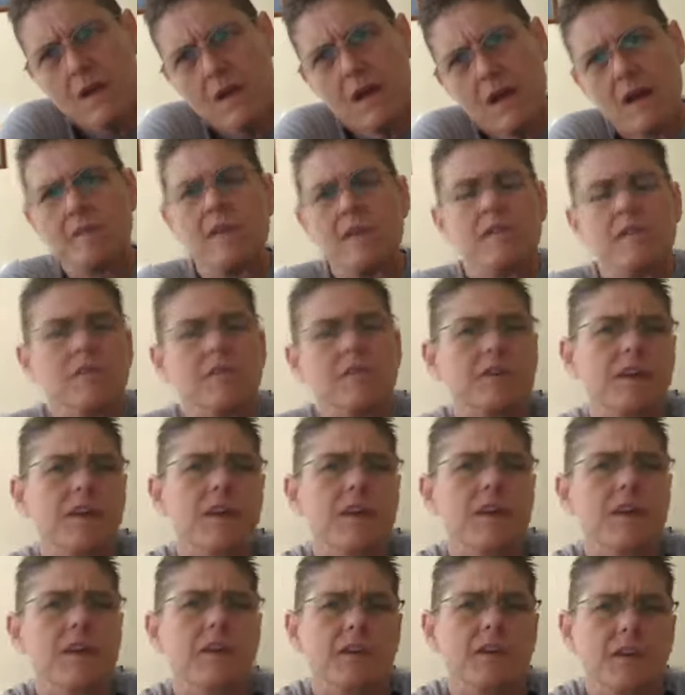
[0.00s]
I've never
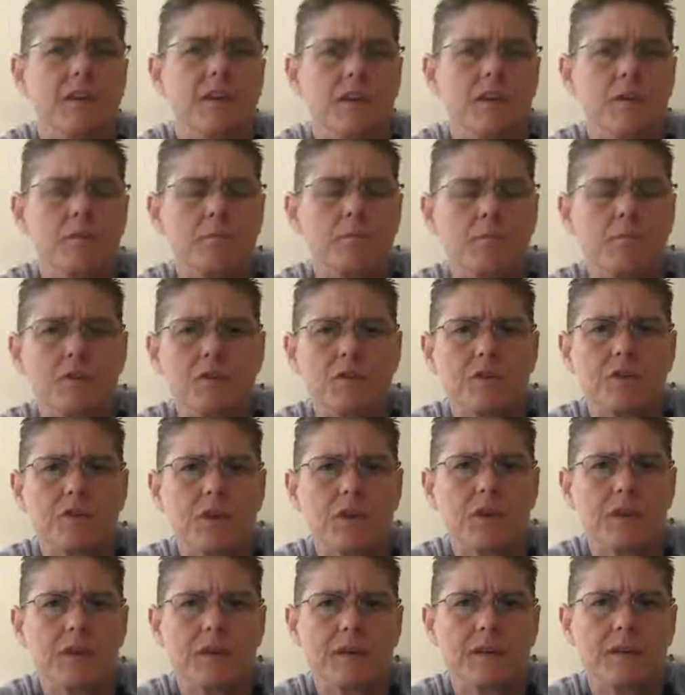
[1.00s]
dated another butch,
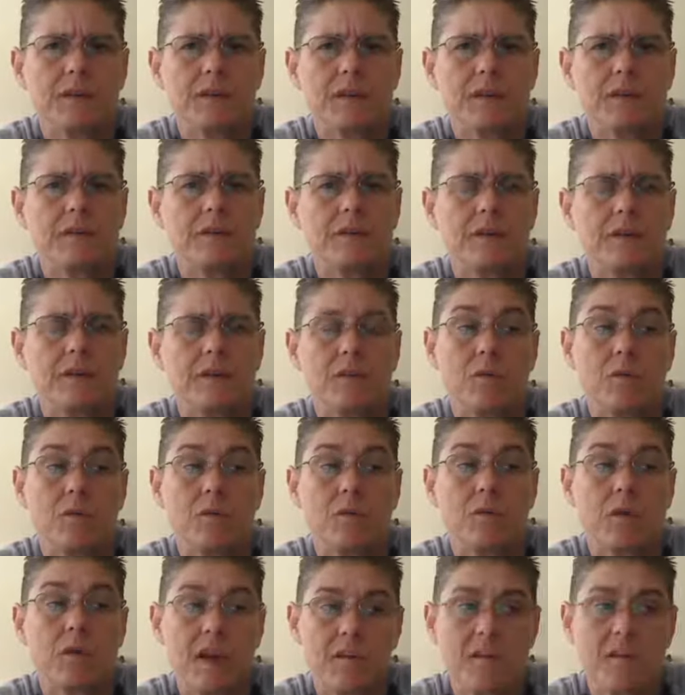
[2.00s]

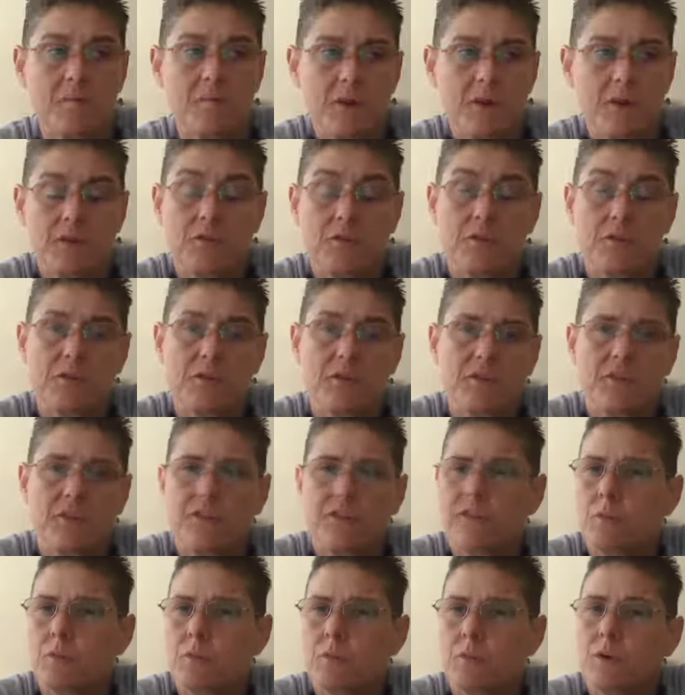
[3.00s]
although I have been interested
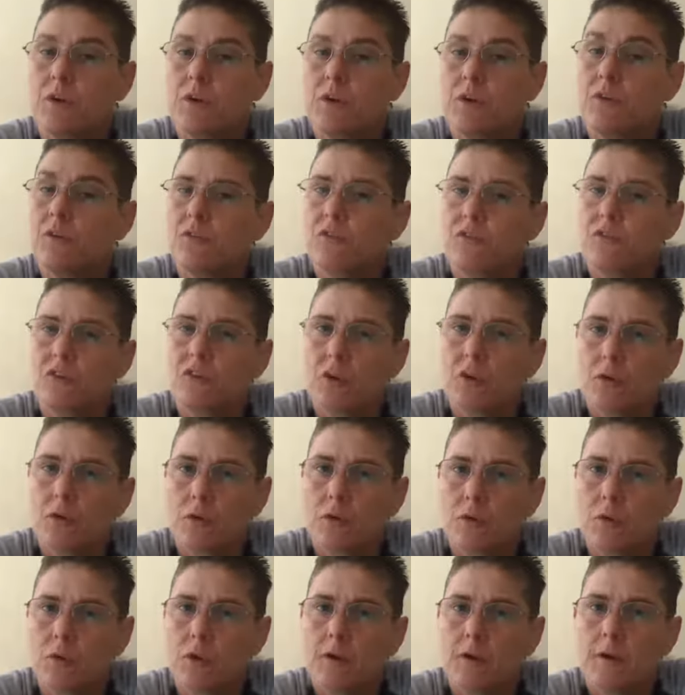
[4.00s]
in somebody who's
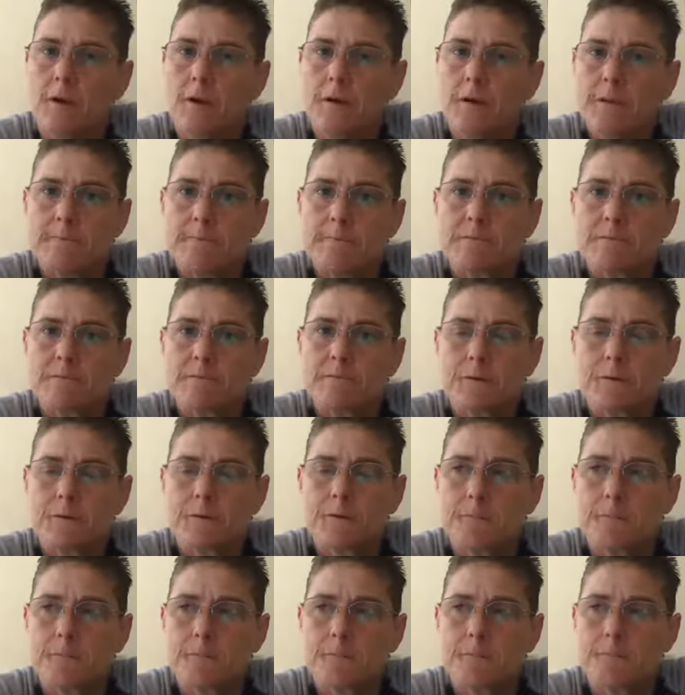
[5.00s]
genderqueer.
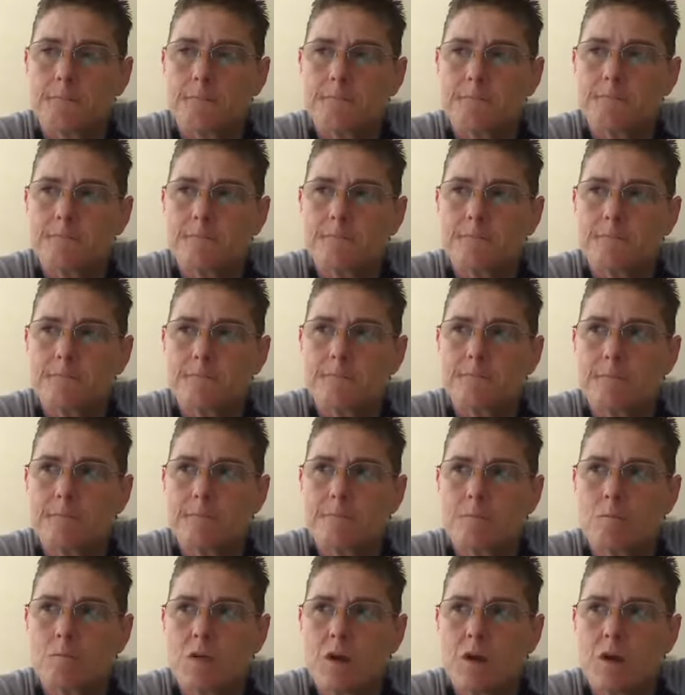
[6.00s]
So
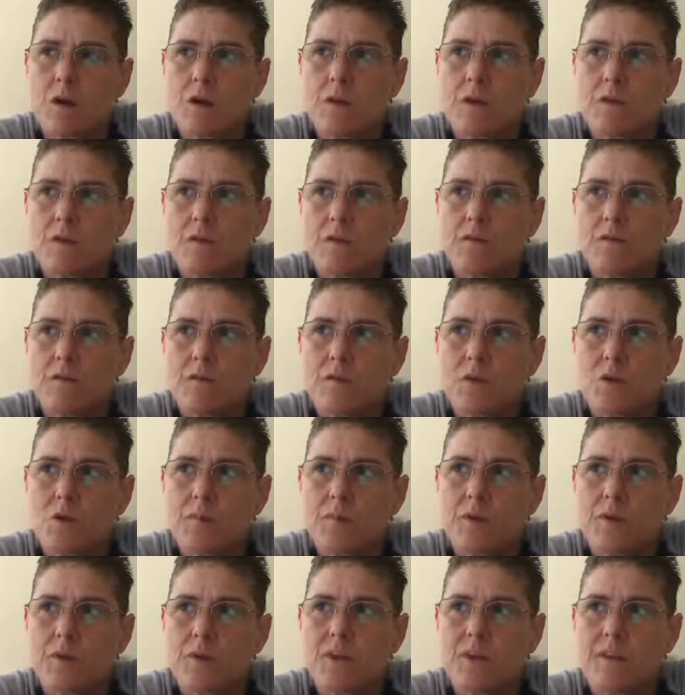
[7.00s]
I leave
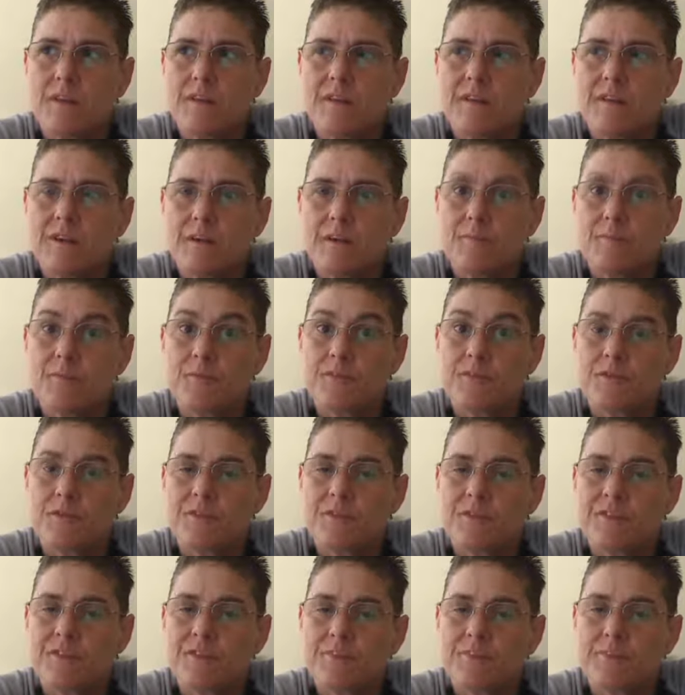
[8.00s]
open the
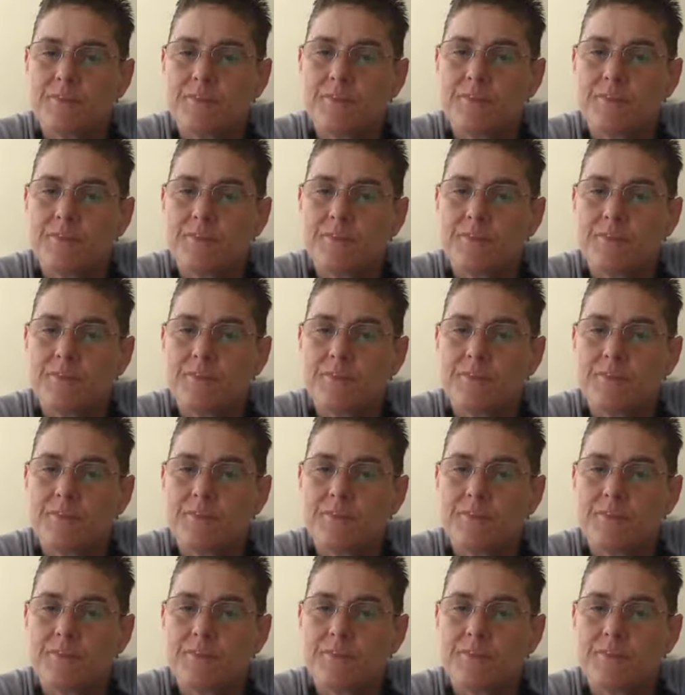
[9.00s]
options.